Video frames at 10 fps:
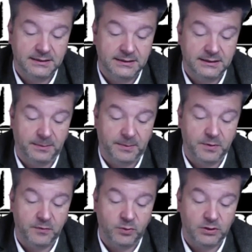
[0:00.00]
You
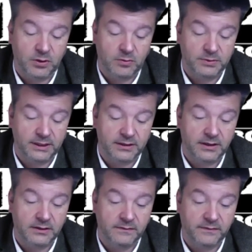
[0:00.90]
remove one non-player
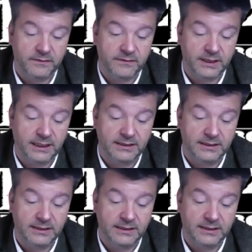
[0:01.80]
card for free.